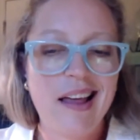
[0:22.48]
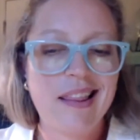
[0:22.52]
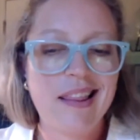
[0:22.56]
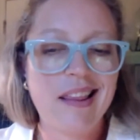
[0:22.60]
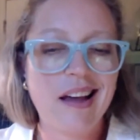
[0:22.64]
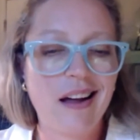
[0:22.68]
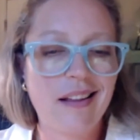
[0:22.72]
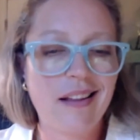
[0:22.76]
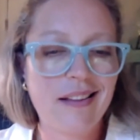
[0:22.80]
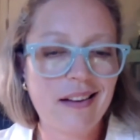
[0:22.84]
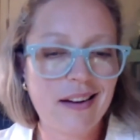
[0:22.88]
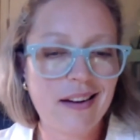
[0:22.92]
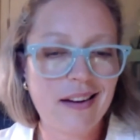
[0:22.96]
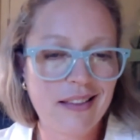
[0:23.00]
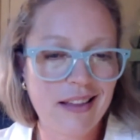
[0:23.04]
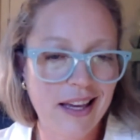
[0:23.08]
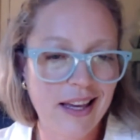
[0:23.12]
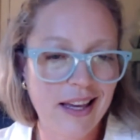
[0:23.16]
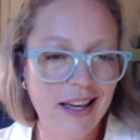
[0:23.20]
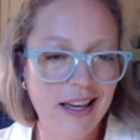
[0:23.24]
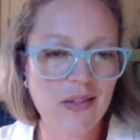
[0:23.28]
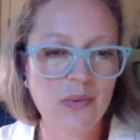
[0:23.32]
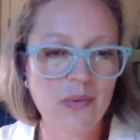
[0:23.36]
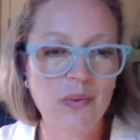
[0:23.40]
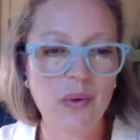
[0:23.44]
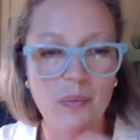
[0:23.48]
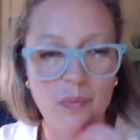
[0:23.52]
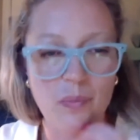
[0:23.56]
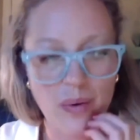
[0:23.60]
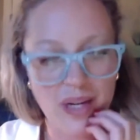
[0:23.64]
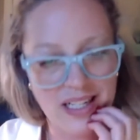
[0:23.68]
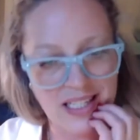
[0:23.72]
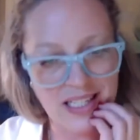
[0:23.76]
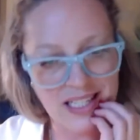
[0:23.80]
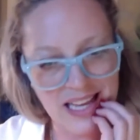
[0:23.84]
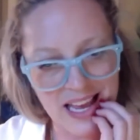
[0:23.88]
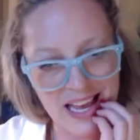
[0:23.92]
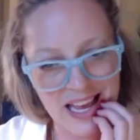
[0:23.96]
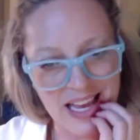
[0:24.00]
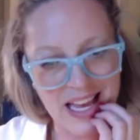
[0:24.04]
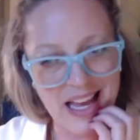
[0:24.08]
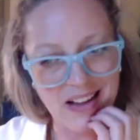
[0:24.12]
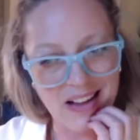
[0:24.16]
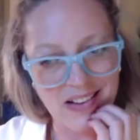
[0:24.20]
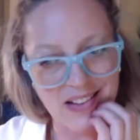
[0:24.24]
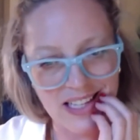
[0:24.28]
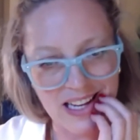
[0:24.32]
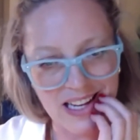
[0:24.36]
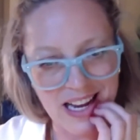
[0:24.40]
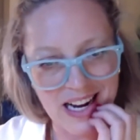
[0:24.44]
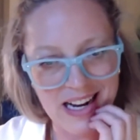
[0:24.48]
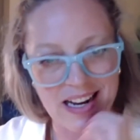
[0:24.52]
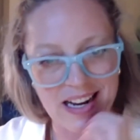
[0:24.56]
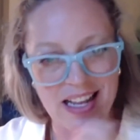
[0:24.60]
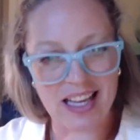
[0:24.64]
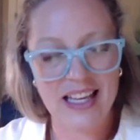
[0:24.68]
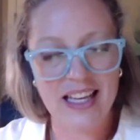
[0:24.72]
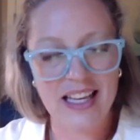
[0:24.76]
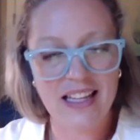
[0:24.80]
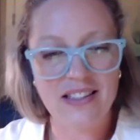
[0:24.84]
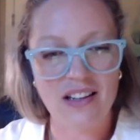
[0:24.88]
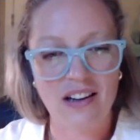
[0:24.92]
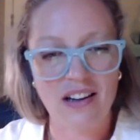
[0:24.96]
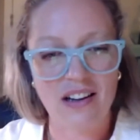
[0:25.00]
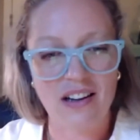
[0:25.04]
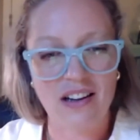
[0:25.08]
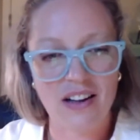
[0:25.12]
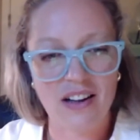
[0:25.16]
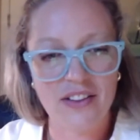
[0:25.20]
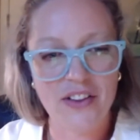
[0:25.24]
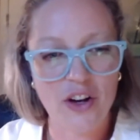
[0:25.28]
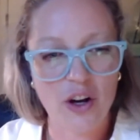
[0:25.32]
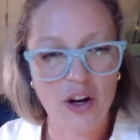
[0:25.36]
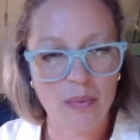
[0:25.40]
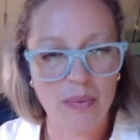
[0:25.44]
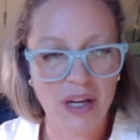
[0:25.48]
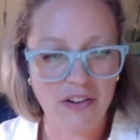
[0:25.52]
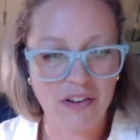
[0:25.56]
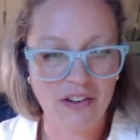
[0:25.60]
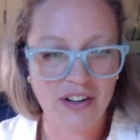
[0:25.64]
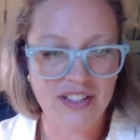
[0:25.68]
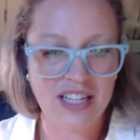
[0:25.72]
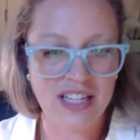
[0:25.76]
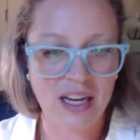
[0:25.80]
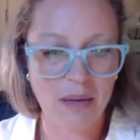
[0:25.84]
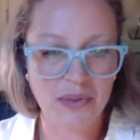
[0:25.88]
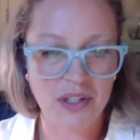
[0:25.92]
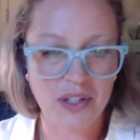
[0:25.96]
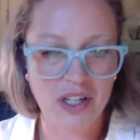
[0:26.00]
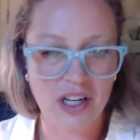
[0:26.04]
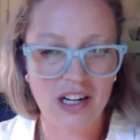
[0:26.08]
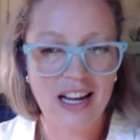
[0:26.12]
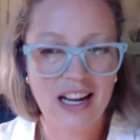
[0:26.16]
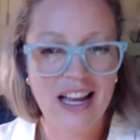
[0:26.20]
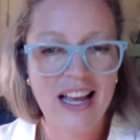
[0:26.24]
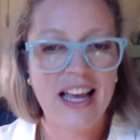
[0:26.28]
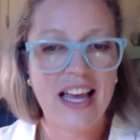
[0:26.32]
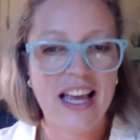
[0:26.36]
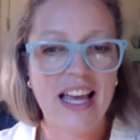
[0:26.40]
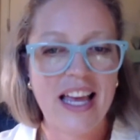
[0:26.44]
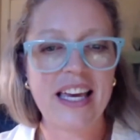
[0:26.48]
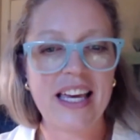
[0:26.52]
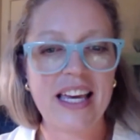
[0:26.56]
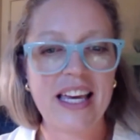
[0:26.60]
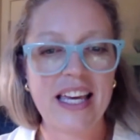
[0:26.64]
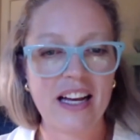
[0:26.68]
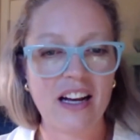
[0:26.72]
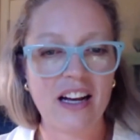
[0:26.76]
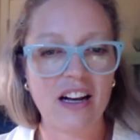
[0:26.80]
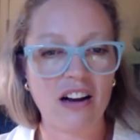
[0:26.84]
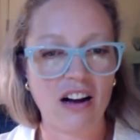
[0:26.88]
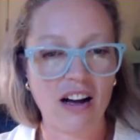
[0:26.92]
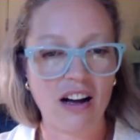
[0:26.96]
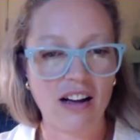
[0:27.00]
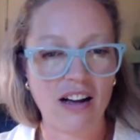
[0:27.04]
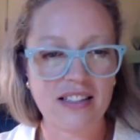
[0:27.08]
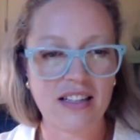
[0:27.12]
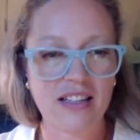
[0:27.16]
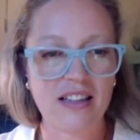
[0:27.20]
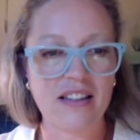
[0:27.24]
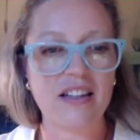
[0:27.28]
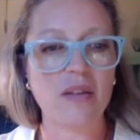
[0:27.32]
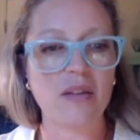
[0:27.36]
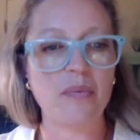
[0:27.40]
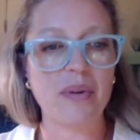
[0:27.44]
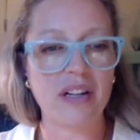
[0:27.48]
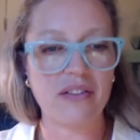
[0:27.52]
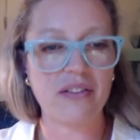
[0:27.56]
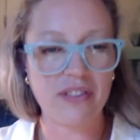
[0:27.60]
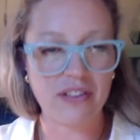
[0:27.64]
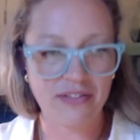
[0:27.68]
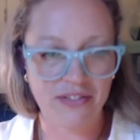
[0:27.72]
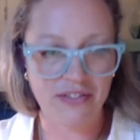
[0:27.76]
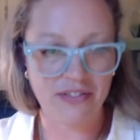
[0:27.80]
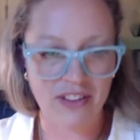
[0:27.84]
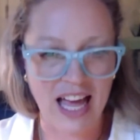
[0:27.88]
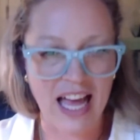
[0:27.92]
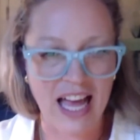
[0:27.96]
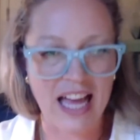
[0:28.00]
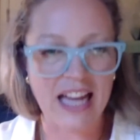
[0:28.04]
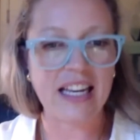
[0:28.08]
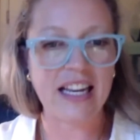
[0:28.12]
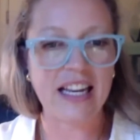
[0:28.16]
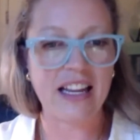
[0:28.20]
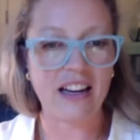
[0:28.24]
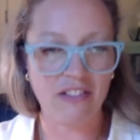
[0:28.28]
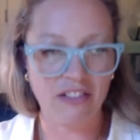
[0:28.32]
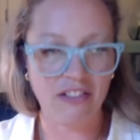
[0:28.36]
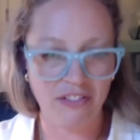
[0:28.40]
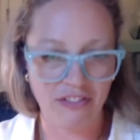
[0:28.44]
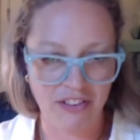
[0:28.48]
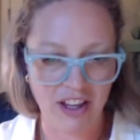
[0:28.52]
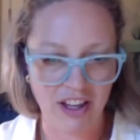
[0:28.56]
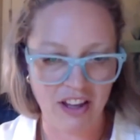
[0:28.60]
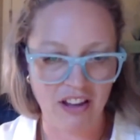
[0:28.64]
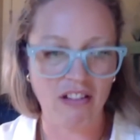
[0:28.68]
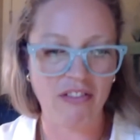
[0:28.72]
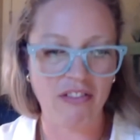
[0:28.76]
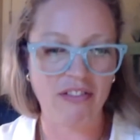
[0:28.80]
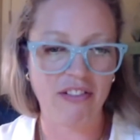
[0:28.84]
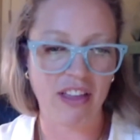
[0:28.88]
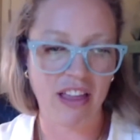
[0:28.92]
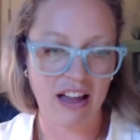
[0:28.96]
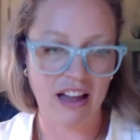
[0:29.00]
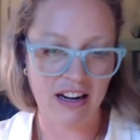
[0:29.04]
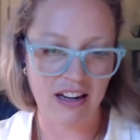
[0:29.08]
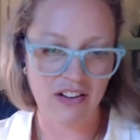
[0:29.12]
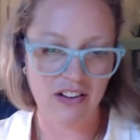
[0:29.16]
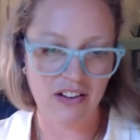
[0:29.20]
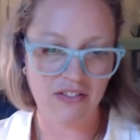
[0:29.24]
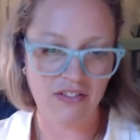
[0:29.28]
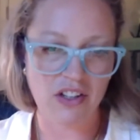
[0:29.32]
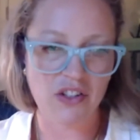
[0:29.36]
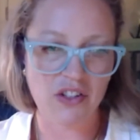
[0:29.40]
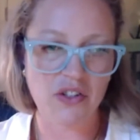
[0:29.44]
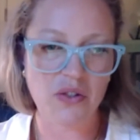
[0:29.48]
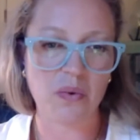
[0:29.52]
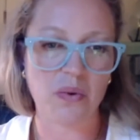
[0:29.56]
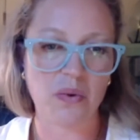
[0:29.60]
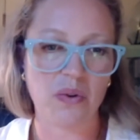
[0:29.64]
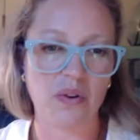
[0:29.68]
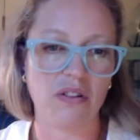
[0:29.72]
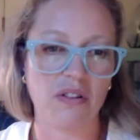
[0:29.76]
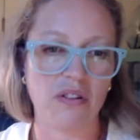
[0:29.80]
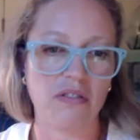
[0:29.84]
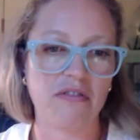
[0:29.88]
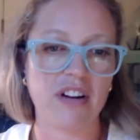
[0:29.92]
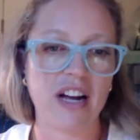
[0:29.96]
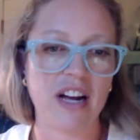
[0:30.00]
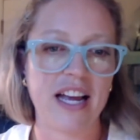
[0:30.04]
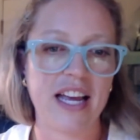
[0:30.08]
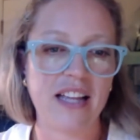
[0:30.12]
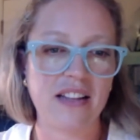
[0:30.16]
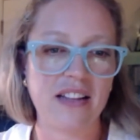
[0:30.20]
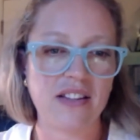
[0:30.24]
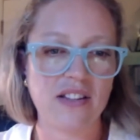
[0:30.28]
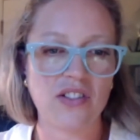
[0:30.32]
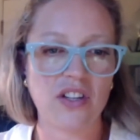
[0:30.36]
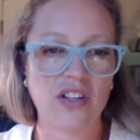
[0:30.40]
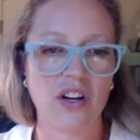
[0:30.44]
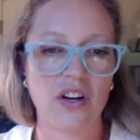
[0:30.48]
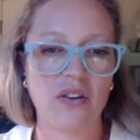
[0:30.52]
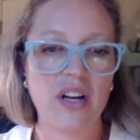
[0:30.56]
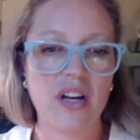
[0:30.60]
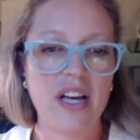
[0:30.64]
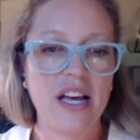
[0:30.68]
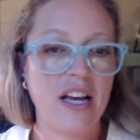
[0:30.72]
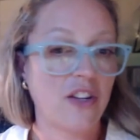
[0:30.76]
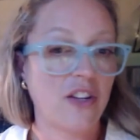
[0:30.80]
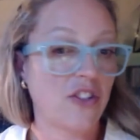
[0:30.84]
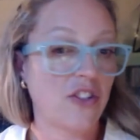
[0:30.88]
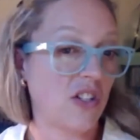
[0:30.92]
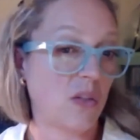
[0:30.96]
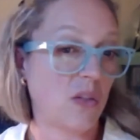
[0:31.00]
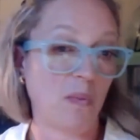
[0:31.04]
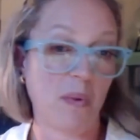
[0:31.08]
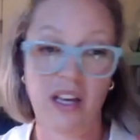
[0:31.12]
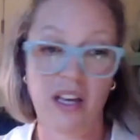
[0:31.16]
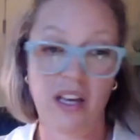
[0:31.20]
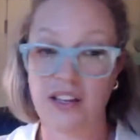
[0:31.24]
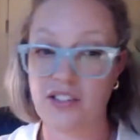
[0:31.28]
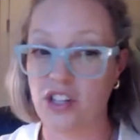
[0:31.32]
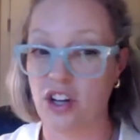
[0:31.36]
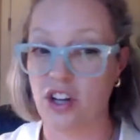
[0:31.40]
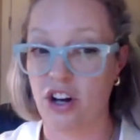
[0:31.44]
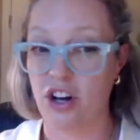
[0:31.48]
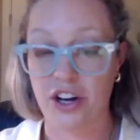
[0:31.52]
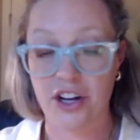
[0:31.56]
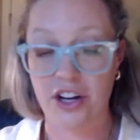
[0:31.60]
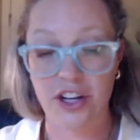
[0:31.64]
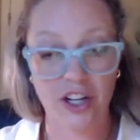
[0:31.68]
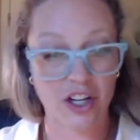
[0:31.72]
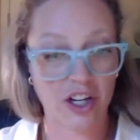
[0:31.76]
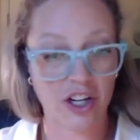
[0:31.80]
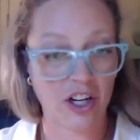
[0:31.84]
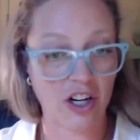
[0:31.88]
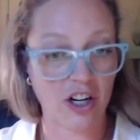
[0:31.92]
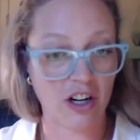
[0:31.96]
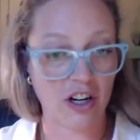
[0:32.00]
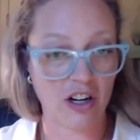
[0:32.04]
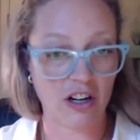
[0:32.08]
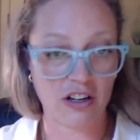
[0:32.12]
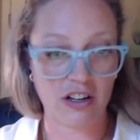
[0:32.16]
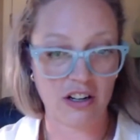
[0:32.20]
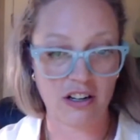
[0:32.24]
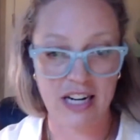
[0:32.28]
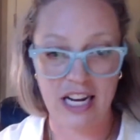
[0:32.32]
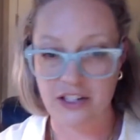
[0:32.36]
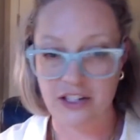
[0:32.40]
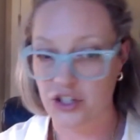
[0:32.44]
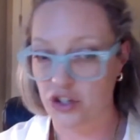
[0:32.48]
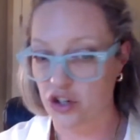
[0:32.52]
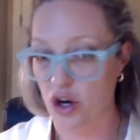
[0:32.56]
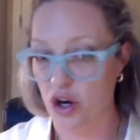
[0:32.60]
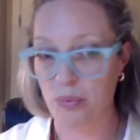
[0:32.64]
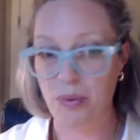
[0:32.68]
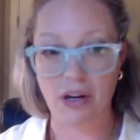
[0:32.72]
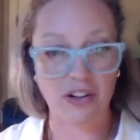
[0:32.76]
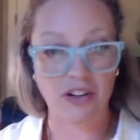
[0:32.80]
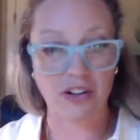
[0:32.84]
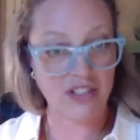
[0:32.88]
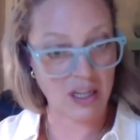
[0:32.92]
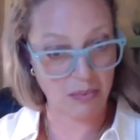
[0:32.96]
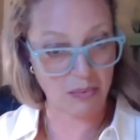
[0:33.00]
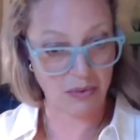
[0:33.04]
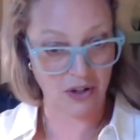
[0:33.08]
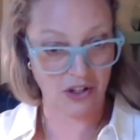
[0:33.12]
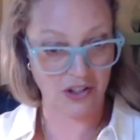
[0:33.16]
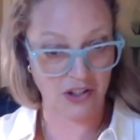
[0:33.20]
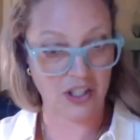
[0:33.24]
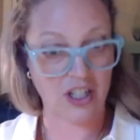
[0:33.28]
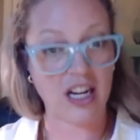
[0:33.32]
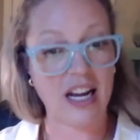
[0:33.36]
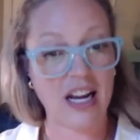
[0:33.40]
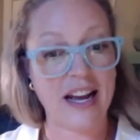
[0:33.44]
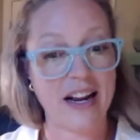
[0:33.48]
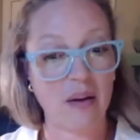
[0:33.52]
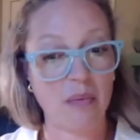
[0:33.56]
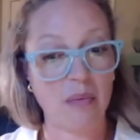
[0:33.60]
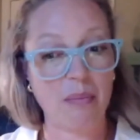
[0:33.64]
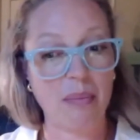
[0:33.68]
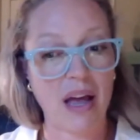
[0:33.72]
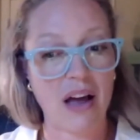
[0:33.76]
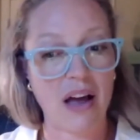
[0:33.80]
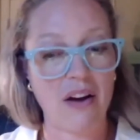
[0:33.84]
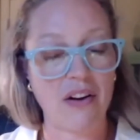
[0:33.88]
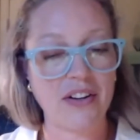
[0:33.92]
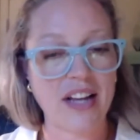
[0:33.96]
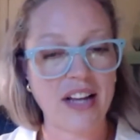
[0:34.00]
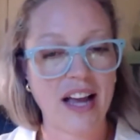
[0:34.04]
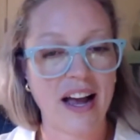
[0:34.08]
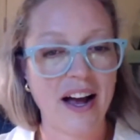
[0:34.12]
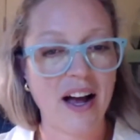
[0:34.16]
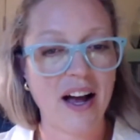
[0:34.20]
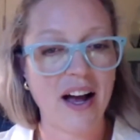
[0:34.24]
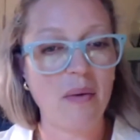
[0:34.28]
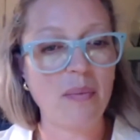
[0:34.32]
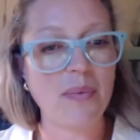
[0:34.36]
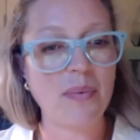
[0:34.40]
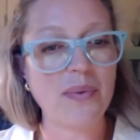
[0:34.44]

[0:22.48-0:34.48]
The other thing is when we take LDN and it gets on the opiate receptor, it can cause a little bit of a flattening feel for that individual, right? So just because all your natural opiate receptors are kind of bound up.